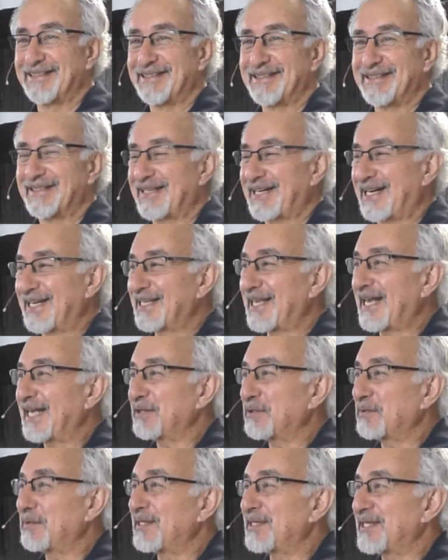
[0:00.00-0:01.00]
I like the
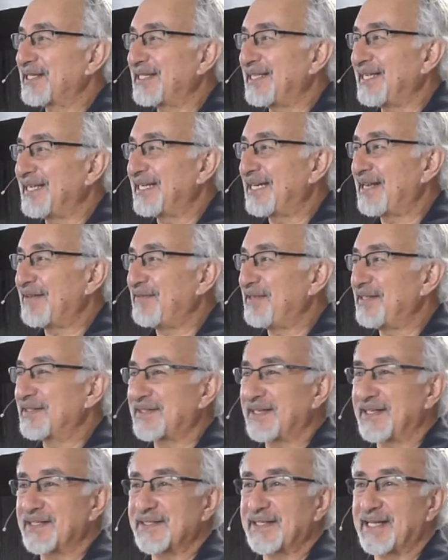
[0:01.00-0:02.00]
way that the NIV
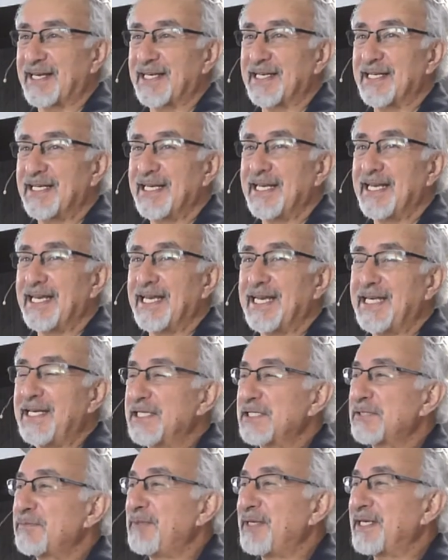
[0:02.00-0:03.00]
says that. It
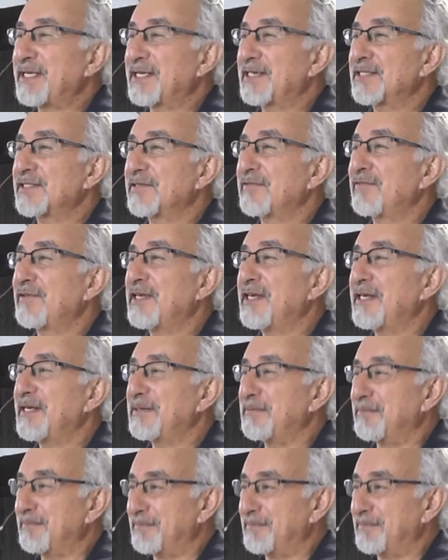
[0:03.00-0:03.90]
is because of him.